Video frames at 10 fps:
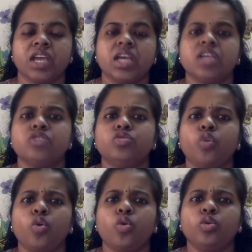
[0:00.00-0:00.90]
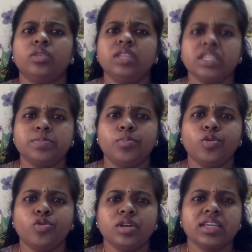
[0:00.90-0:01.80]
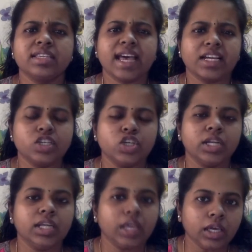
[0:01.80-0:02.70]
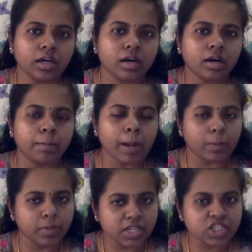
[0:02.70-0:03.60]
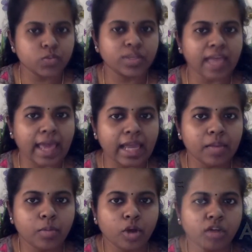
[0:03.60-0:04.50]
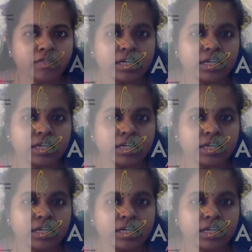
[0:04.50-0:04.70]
So this book is actually published with the help of a